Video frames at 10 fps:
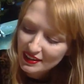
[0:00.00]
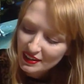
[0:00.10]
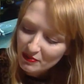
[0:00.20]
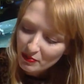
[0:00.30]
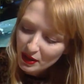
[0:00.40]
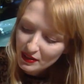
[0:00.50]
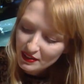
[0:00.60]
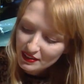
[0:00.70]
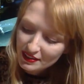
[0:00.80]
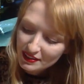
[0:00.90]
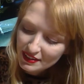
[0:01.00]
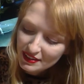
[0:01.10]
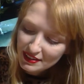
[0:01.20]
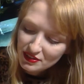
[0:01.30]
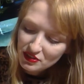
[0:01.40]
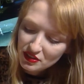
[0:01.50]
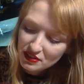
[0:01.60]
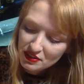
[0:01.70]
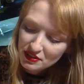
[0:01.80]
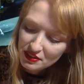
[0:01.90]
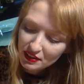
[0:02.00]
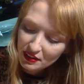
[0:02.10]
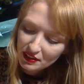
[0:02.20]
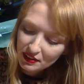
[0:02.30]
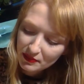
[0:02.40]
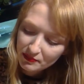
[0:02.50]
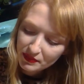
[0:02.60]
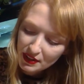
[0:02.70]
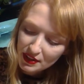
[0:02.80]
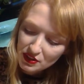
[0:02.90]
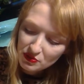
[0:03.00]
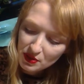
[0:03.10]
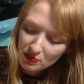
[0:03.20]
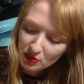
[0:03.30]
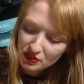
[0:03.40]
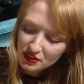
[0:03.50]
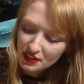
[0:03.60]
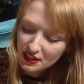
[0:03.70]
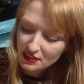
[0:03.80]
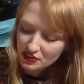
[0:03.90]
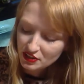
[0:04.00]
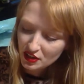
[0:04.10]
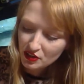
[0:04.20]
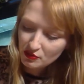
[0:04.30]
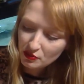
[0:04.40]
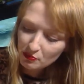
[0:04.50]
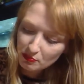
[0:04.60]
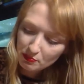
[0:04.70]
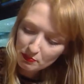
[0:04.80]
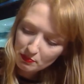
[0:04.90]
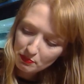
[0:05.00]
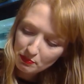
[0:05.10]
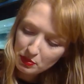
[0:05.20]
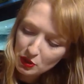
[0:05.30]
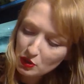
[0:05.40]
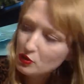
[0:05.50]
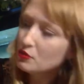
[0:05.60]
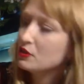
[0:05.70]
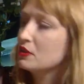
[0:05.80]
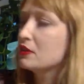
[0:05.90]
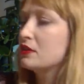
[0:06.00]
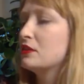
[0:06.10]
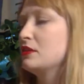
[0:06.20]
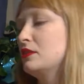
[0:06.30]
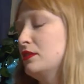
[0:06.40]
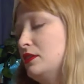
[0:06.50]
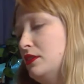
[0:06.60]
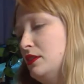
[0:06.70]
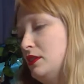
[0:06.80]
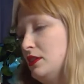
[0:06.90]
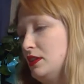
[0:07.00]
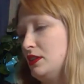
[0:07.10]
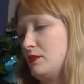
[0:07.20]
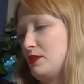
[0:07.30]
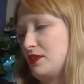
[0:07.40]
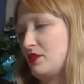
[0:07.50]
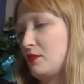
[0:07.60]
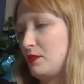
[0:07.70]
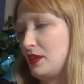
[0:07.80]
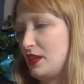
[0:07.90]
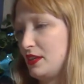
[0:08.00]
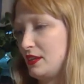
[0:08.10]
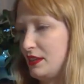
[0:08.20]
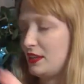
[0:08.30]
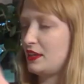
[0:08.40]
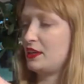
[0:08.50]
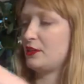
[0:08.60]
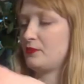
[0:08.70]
But this is just, so we're wanting it to go from blue. Let me grab it in here.